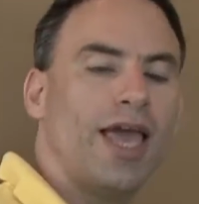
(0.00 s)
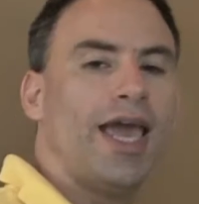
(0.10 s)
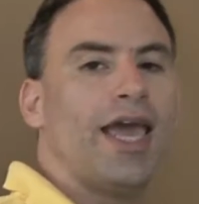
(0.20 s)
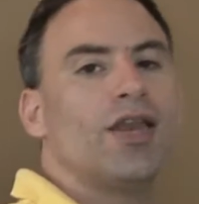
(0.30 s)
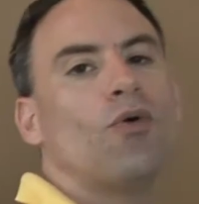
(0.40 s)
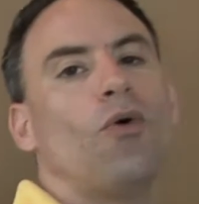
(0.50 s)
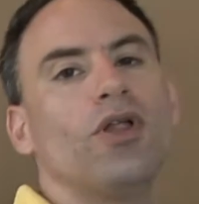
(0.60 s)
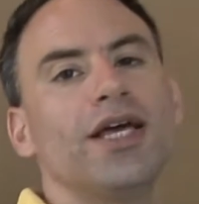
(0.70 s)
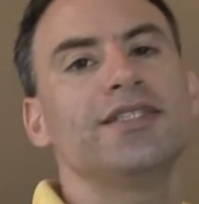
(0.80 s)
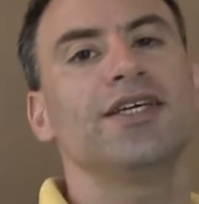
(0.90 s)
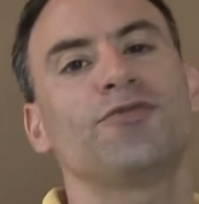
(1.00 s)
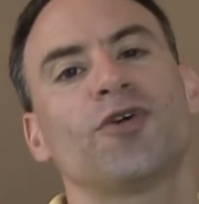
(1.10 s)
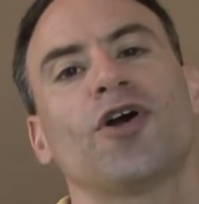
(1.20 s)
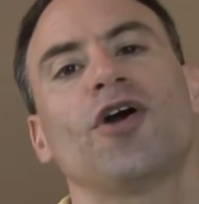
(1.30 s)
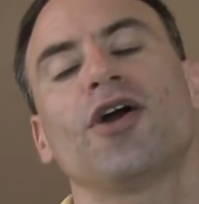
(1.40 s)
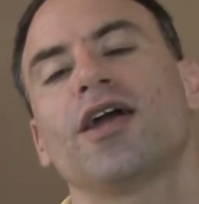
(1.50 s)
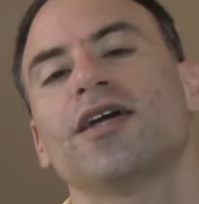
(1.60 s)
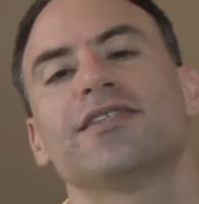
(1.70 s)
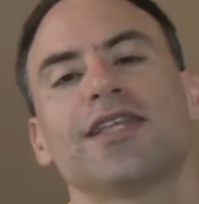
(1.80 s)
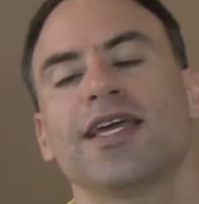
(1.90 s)
And all I did for her
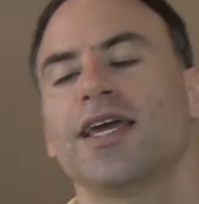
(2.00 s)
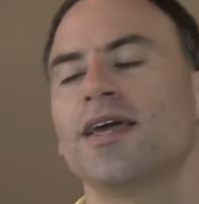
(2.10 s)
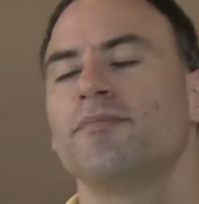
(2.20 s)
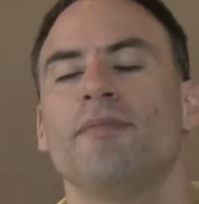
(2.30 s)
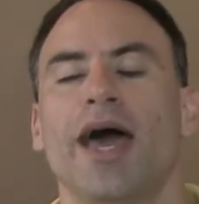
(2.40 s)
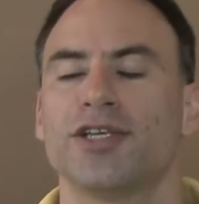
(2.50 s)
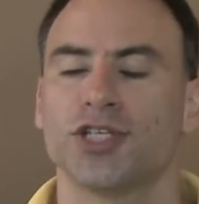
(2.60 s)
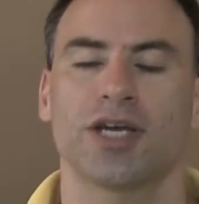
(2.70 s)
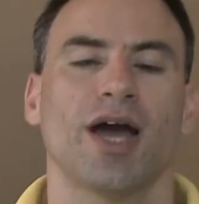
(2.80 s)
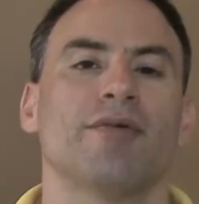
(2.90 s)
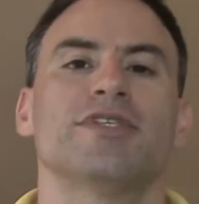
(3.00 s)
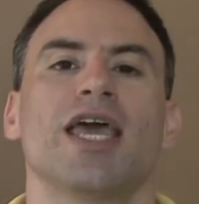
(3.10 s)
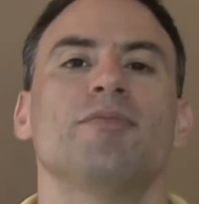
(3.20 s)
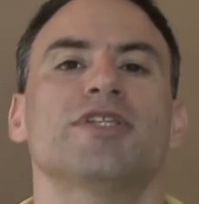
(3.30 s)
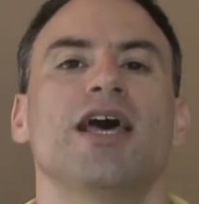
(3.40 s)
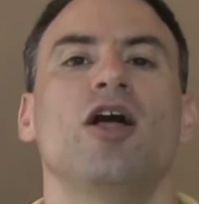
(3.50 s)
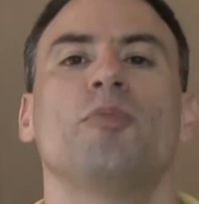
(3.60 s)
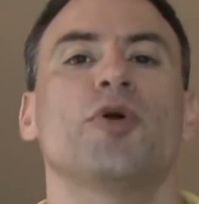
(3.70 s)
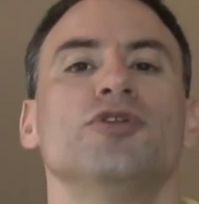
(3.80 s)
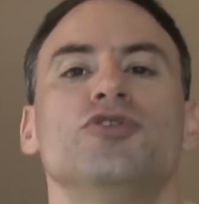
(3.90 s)
is like magic. I was able to
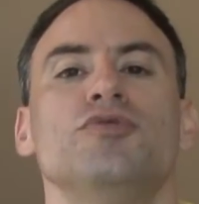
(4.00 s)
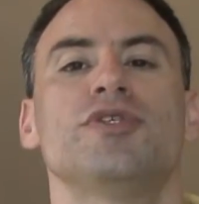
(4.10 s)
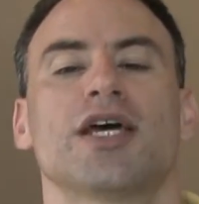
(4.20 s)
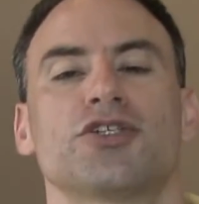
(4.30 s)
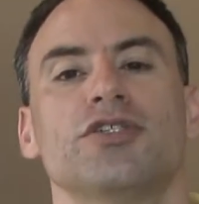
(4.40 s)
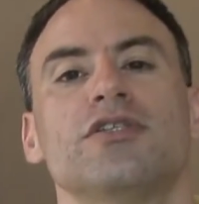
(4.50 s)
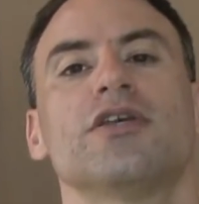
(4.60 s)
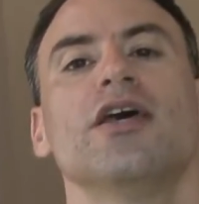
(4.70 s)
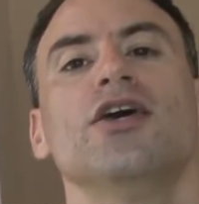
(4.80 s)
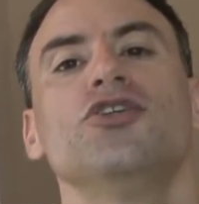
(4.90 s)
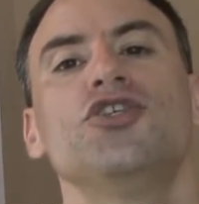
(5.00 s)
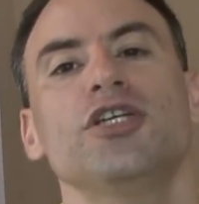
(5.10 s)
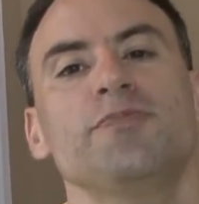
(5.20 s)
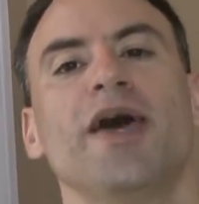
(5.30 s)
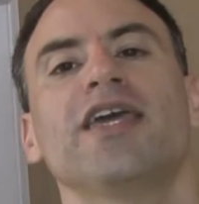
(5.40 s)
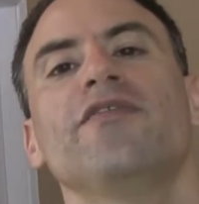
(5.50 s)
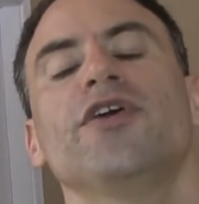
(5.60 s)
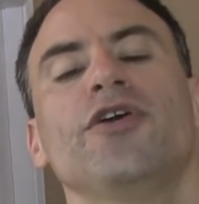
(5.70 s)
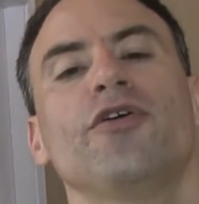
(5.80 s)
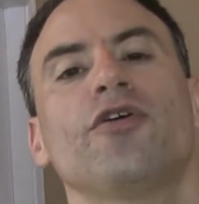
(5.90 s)
help her in 2 sessions just by
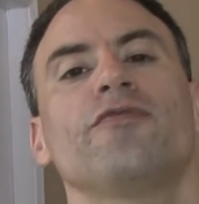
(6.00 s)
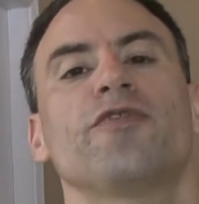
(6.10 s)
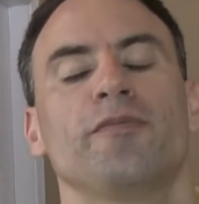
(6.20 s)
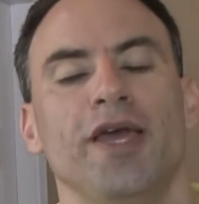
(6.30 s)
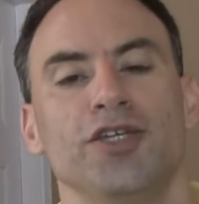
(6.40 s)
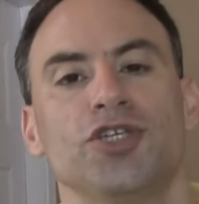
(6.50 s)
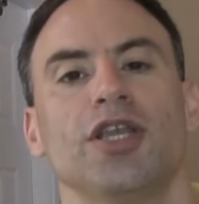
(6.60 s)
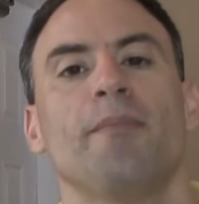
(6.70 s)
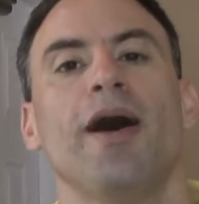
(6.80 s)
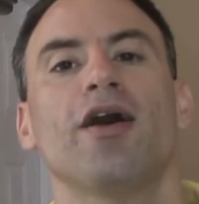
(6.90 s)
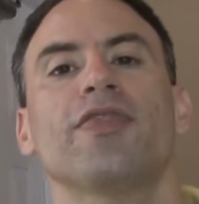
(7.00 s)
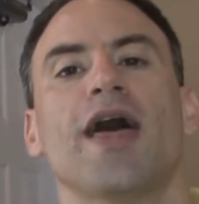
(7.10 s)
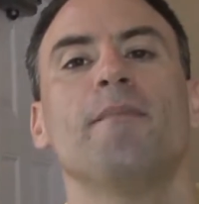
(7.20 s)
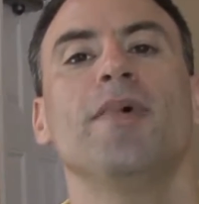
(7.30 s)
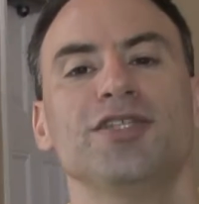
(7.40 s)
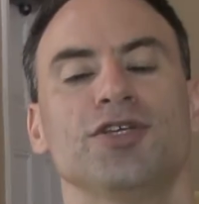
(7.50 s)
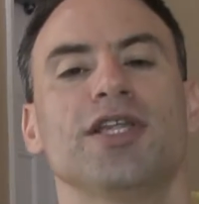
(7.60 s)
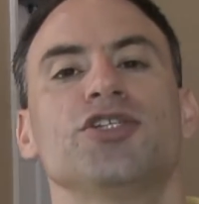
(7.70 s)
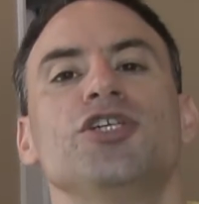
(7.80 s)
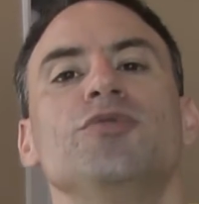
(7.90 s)
giving her information about that muscle
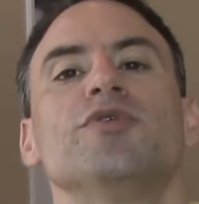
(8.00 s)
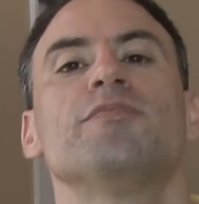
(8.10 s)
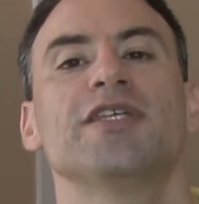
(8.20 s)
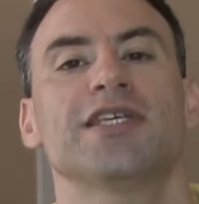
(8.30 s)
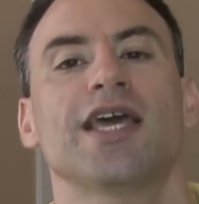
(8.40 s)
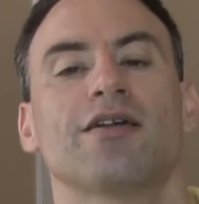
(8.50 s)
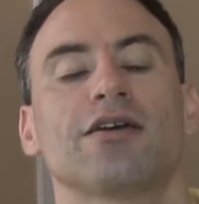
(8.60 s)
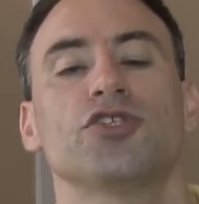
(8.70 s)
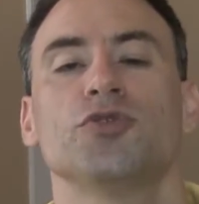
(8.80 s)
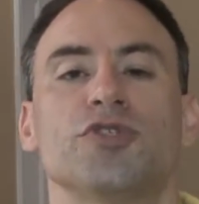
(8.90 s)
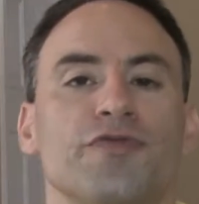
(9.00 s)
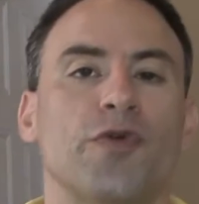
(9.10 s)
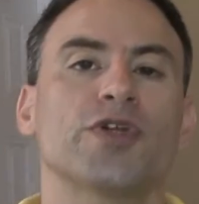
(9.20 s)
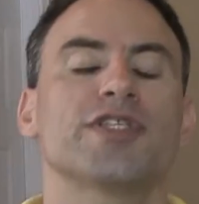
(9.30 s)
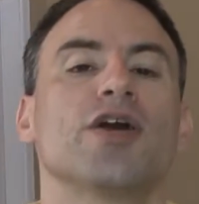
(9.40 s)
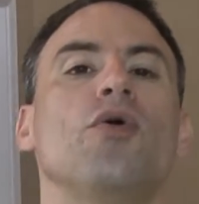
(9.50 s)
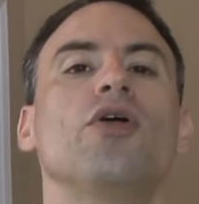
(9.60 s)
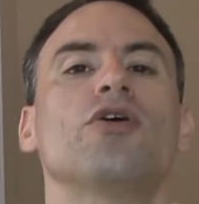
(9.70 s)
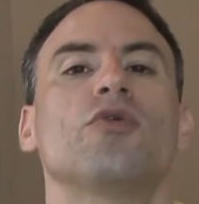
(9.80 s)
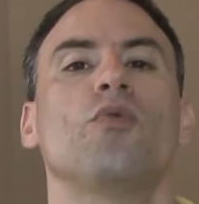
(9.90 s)
that she was missing out on. She was forcing
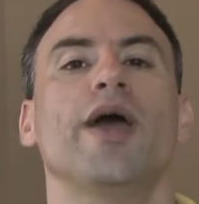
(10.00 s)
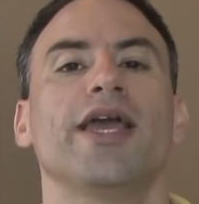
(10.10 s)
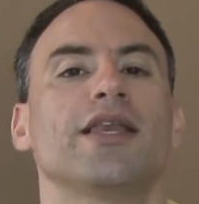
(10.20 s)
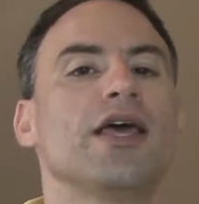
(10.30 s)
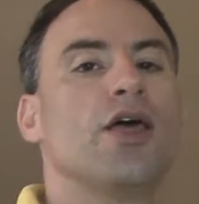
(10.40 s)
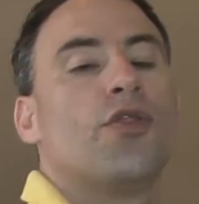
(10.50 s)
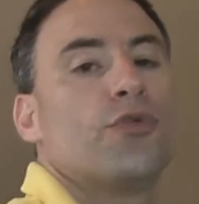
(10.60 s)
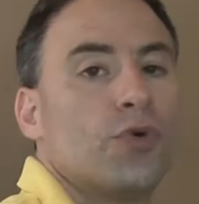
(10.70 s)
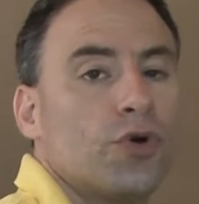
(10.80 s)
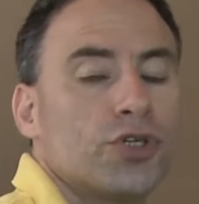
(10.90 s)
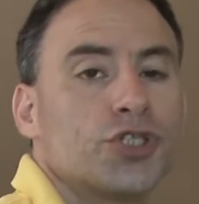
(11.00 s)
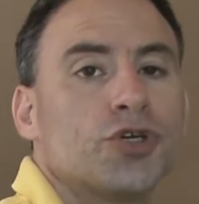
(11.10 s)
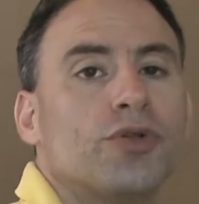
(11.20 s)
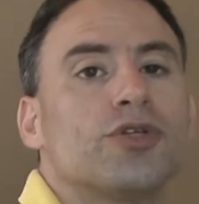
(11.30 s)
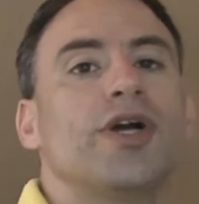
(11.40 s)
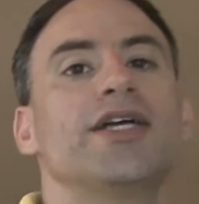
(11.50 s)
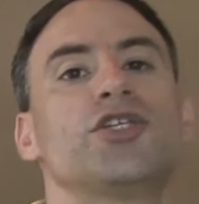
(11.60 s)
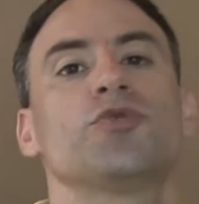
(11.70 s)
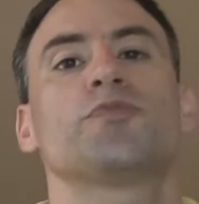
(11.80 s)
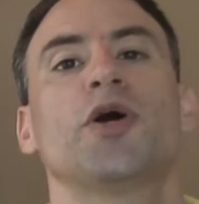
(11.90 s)
all her weight through her shoulder as
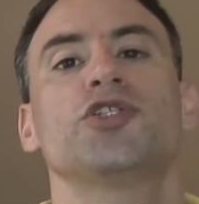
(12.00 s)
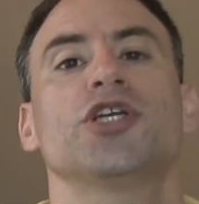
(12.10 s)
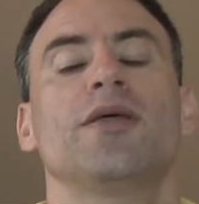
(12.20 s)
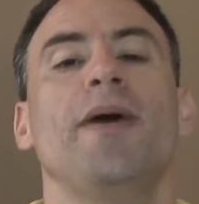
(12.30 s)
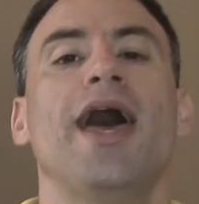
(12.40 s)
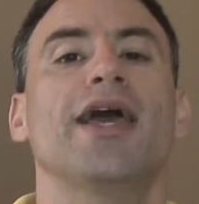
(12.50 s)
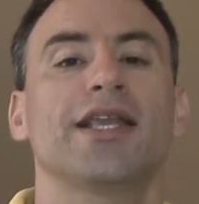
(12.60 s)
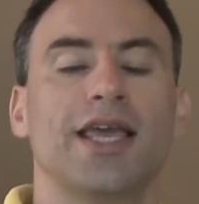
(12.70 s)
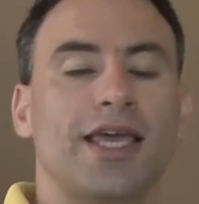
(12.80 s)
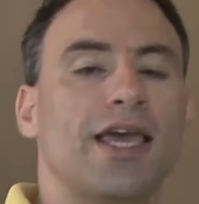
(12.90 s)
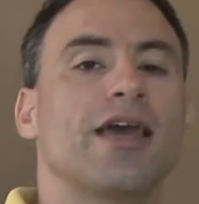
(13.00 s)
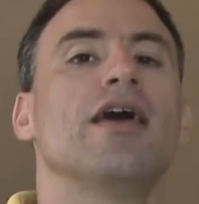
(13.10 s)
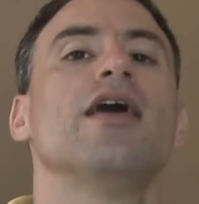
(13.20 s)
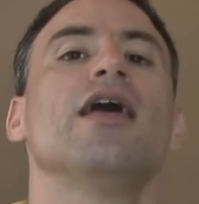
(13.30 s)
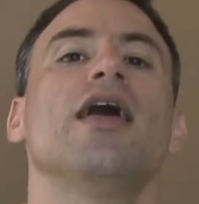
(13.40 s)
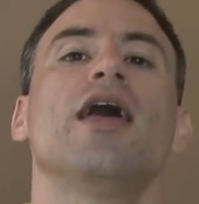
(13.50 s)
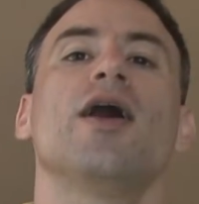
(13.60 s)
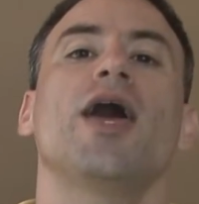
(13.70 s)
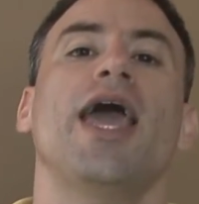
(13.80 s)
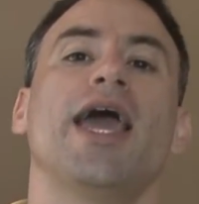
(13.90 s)
she was punching the bag and kicking
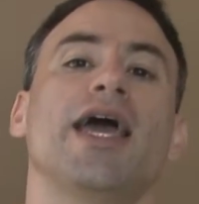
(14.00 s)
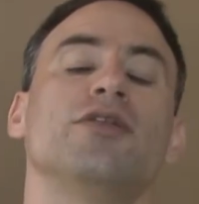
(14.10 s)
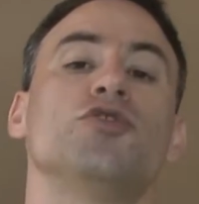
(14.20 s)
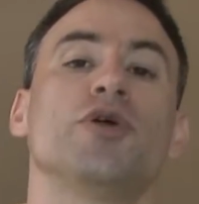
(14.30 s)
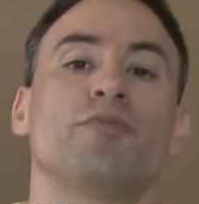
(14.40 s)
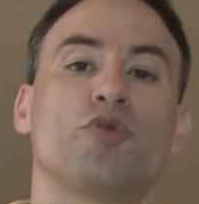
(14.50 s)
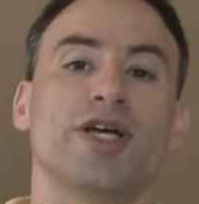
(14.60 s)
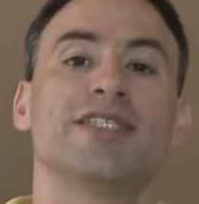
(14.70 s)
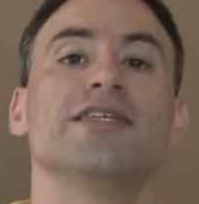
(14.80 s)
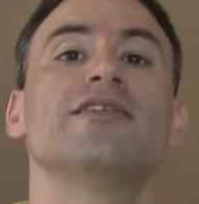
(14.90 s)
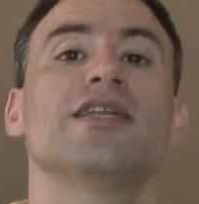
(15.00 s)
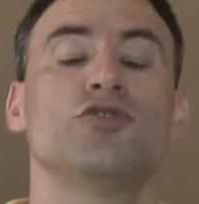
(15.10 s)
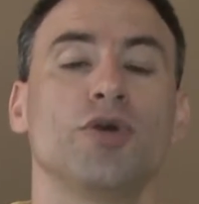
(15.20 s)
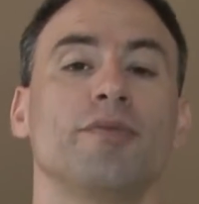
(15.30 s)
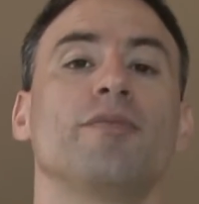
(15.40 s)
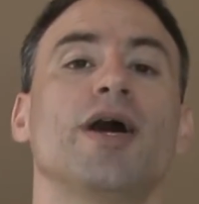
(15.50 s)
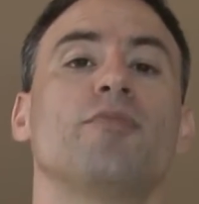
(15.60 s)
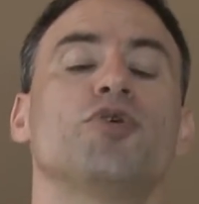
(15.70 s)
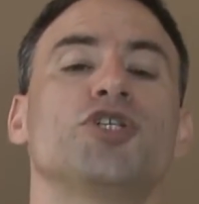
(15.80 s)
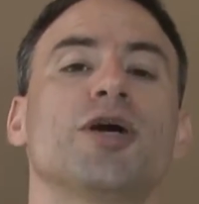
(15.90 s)
and doing presses and doing
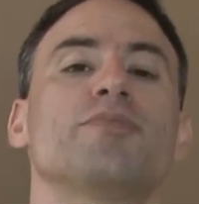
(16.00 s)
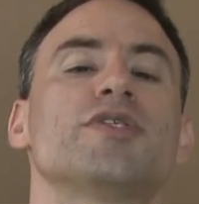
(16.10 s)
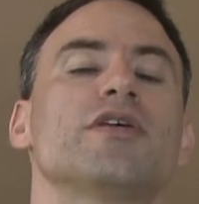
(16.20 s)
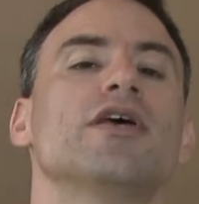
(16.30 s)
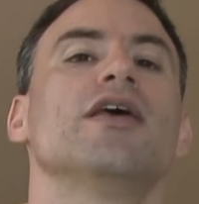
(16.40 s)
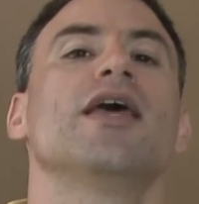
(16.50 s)
push-ups.